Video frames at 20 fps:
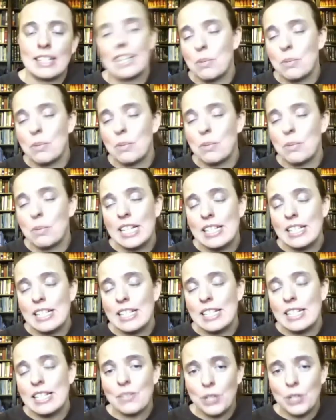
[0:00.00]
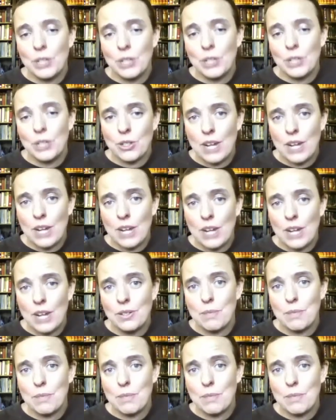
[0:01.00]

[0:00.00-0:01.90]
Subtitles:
going to work easiest for you to crank through